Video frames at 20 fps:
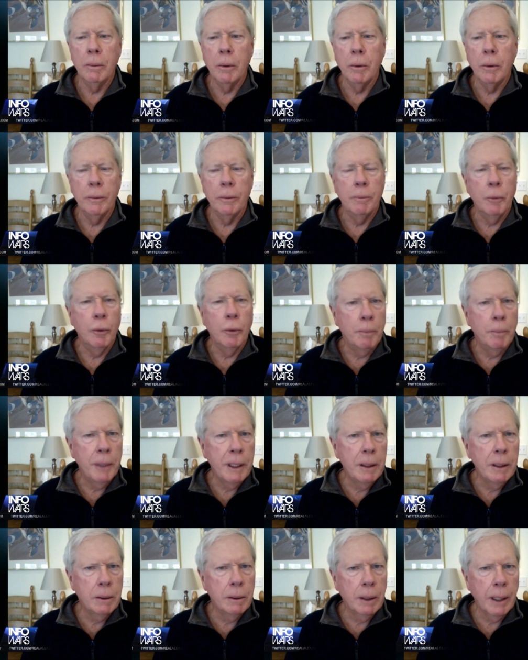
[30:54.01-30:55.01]
or
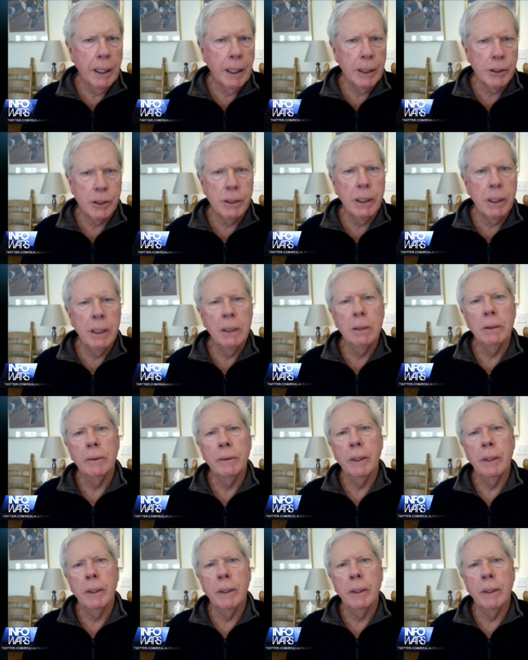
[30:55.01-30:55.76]
repealed Glass-Steagall.